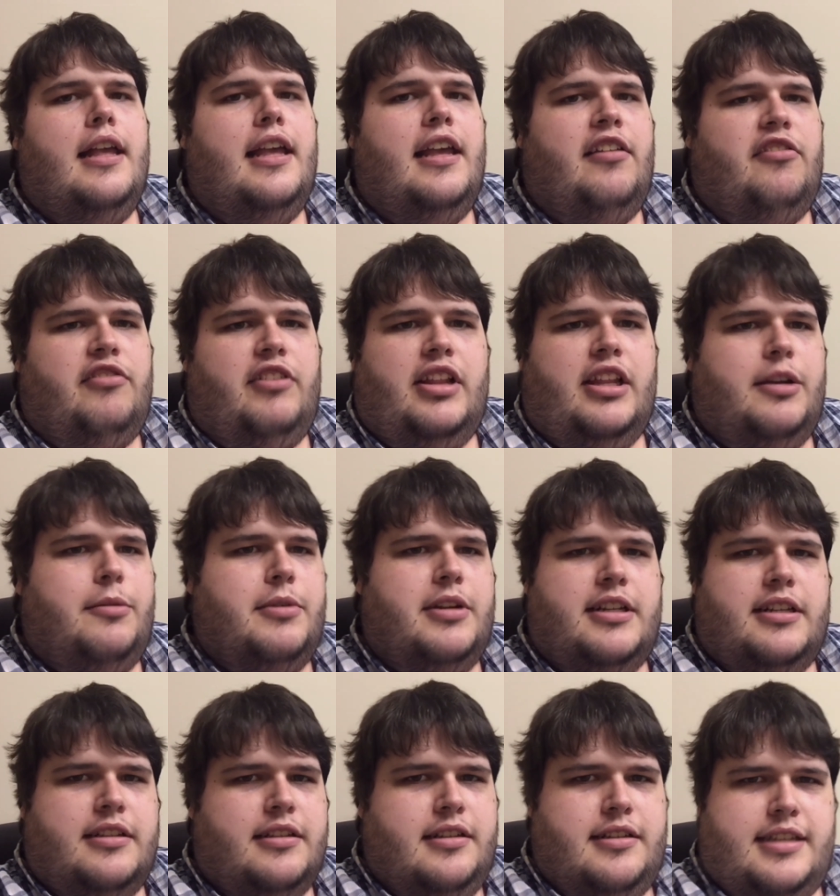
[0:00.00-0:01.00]
It really
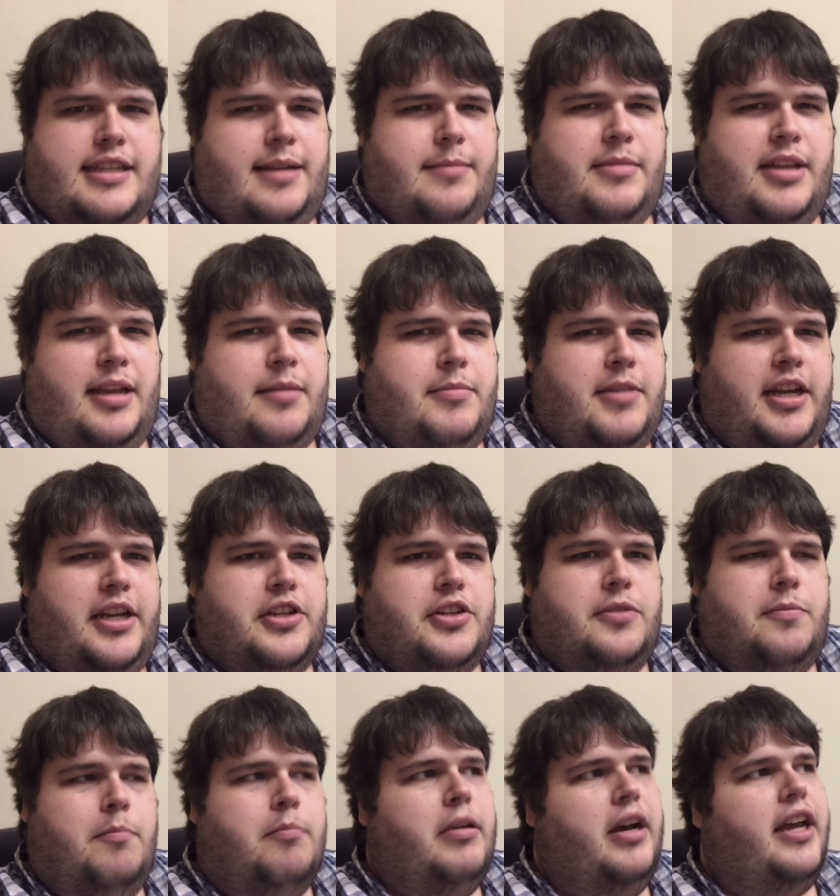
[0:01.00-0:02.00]
wouldn't seem like
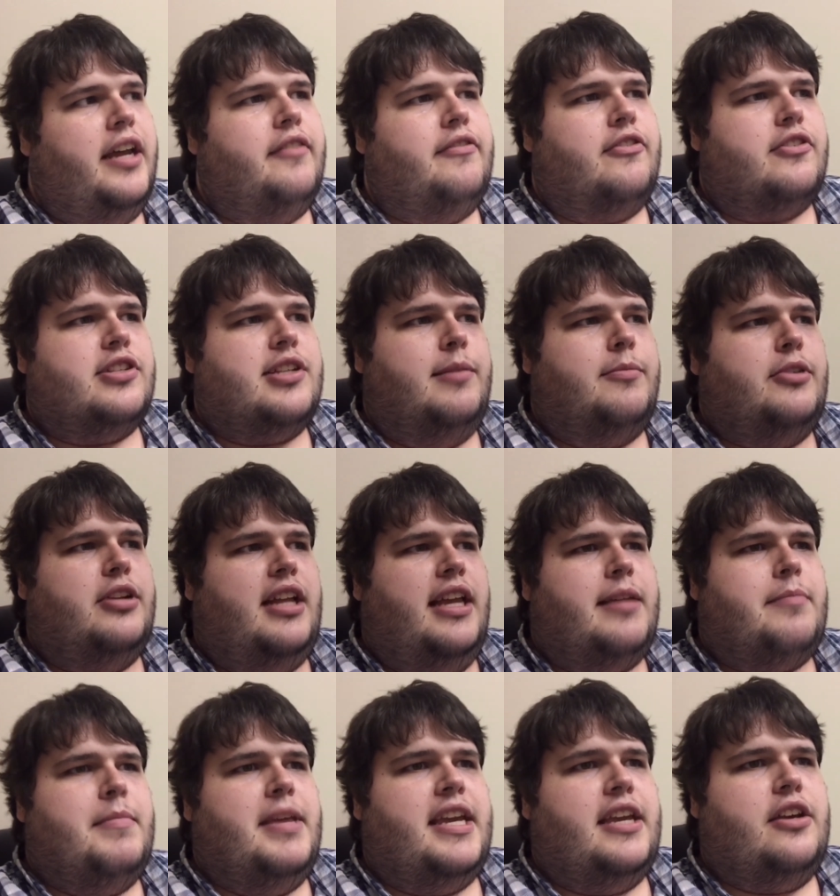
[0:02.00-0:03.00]
much, but for someone
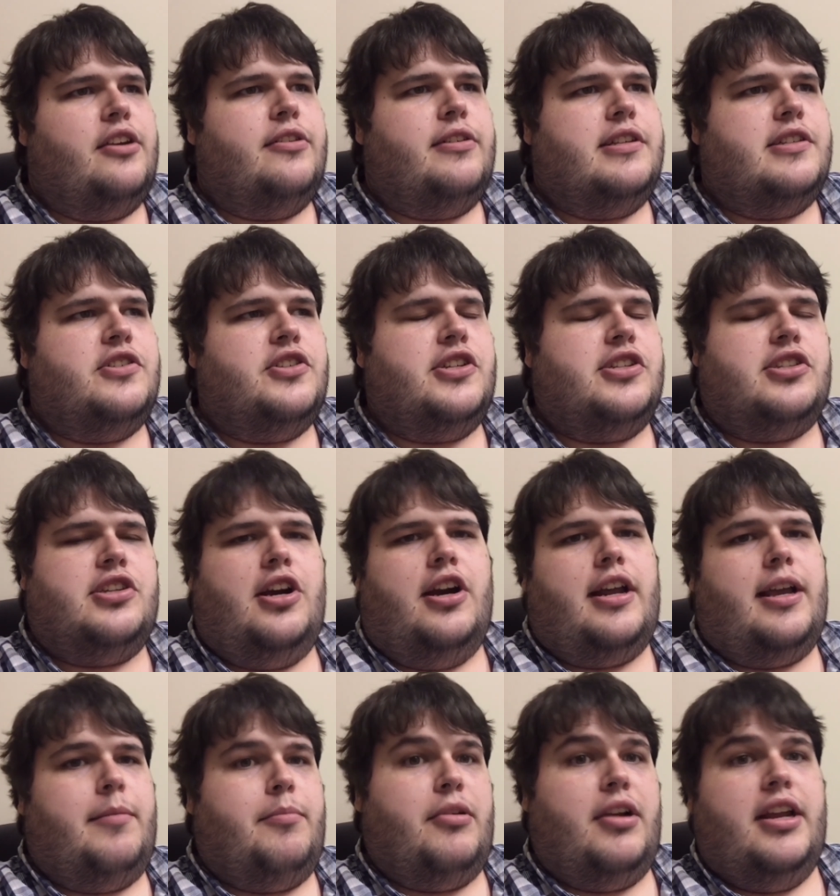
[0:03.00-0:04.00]
like me who is just
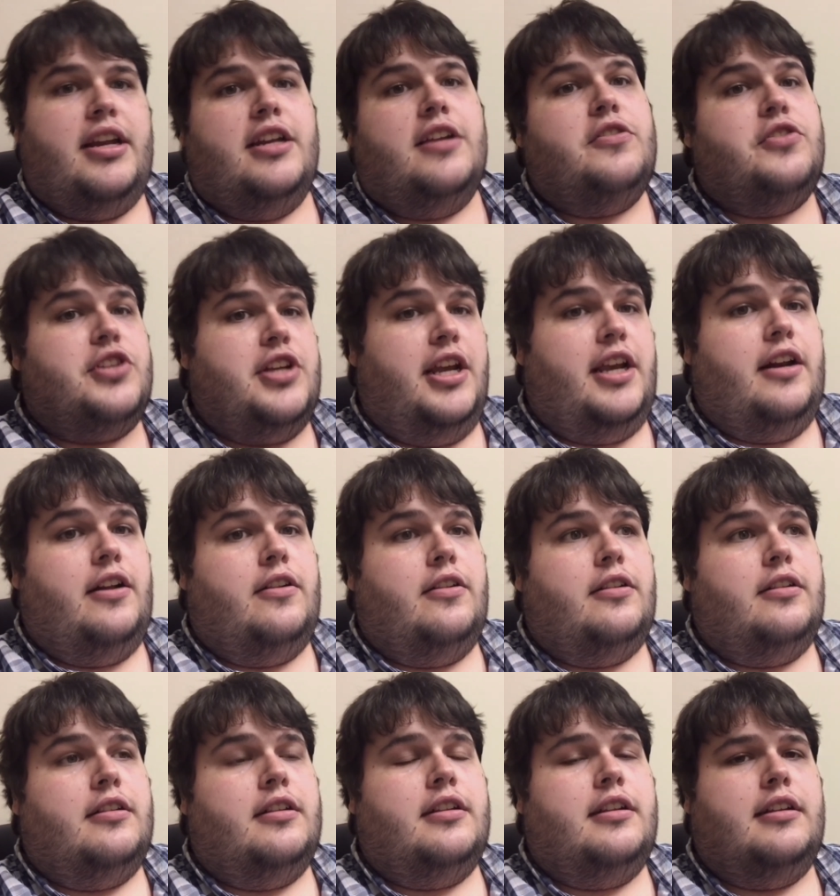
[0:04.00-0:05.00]
starting a brand new
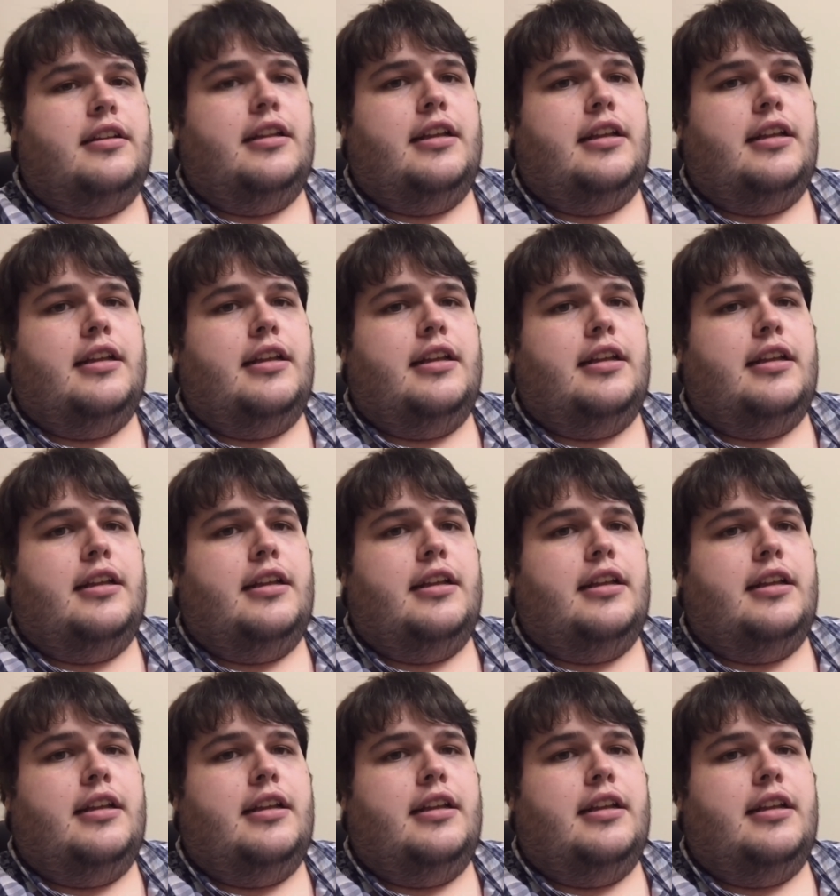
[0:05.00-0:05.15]
channel,